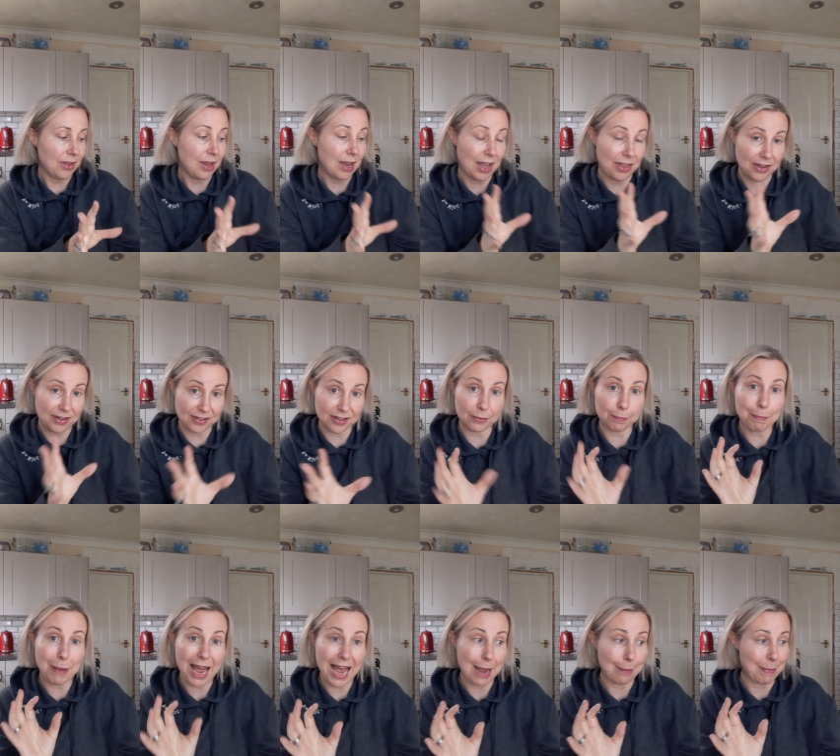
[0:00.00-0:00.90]
And this is
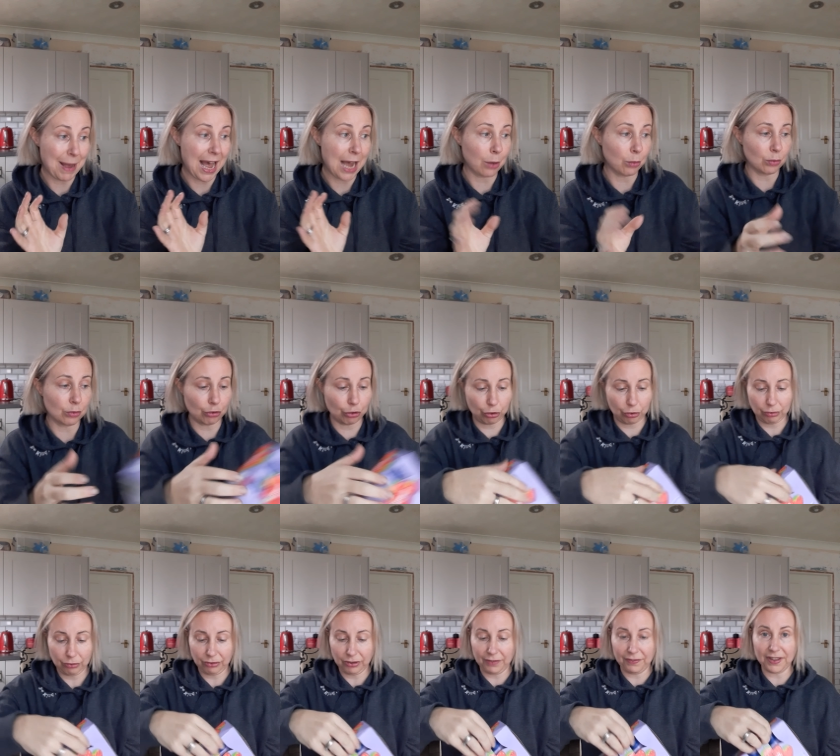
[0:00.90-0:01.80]
per pouch.
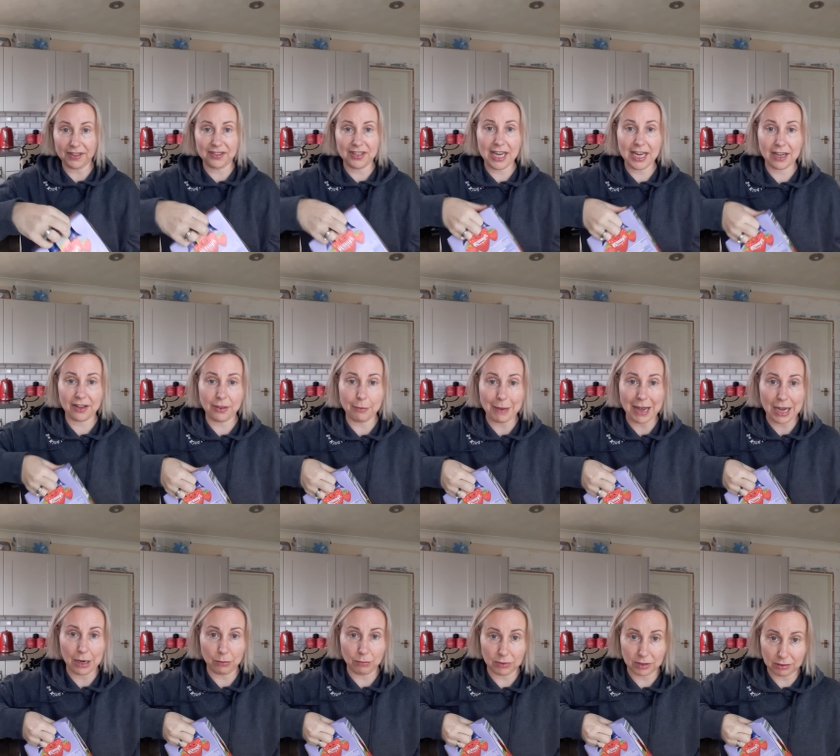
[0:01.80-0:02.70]
So if I take them
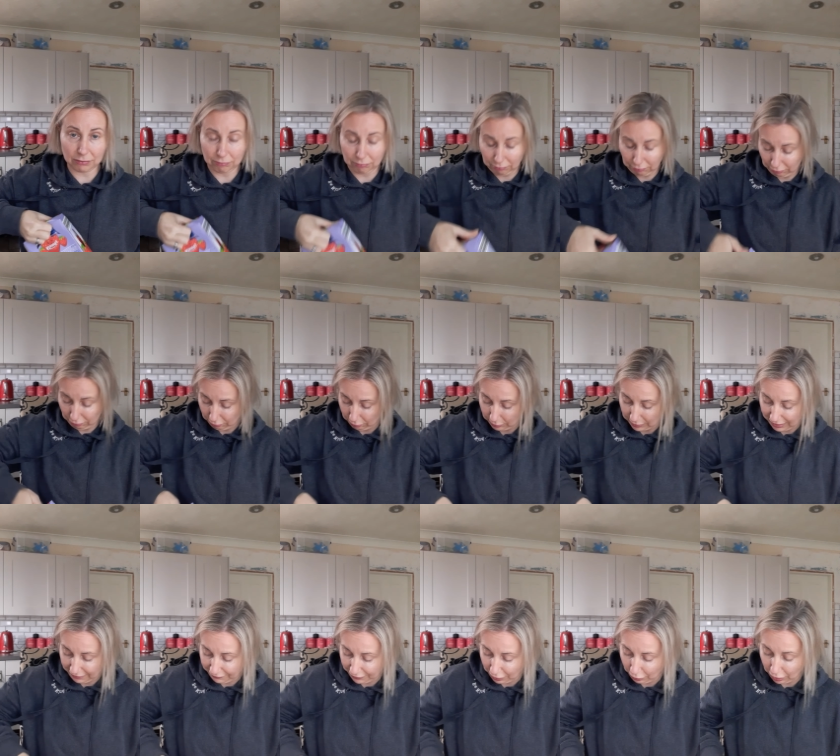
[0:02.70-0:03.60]
out, and we'll
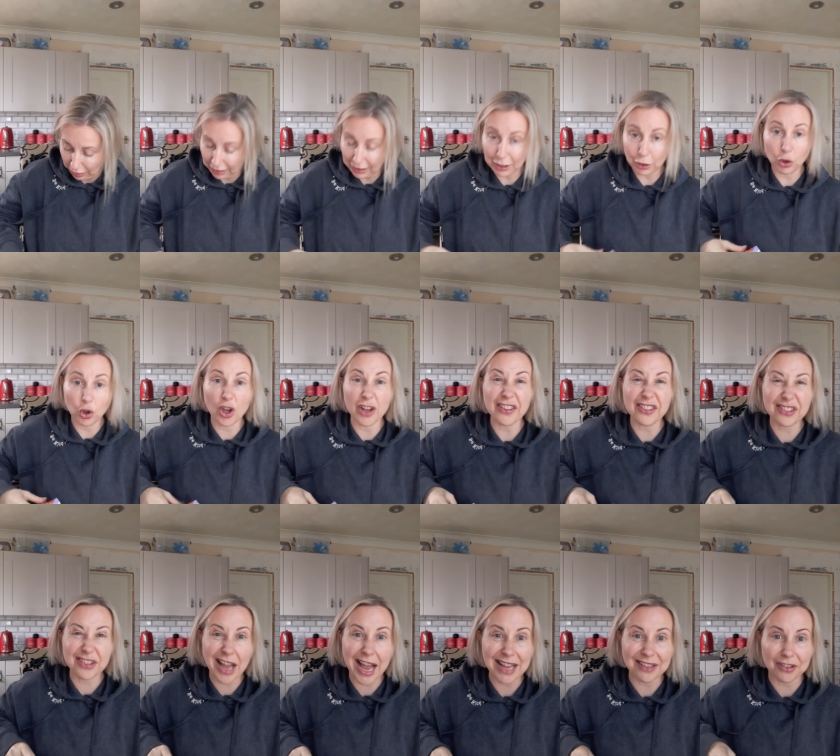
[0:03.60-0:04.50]
have a little look at the
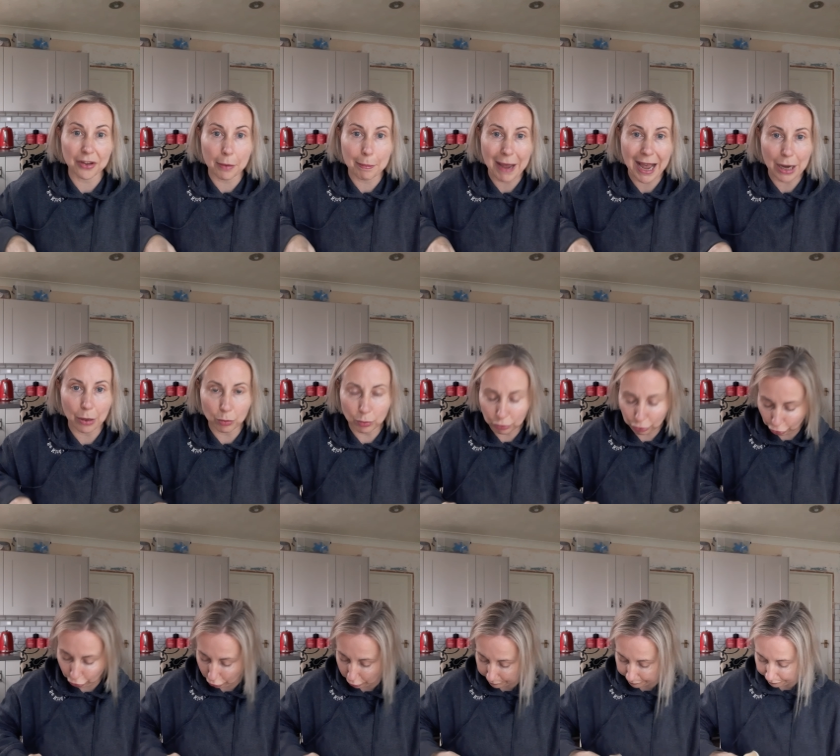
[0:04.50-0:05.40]
size of the
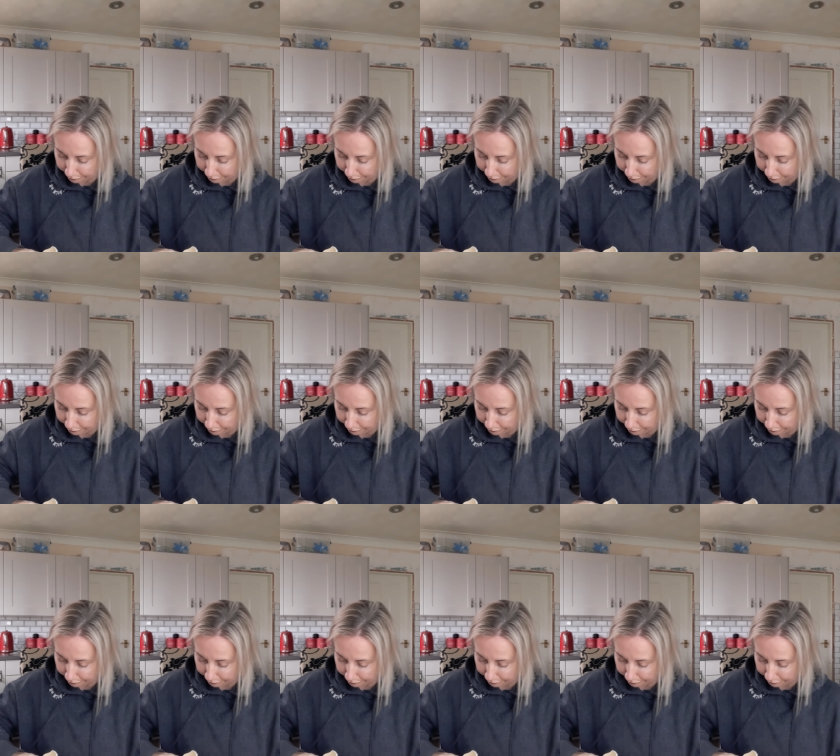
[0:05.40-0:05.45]
pouch.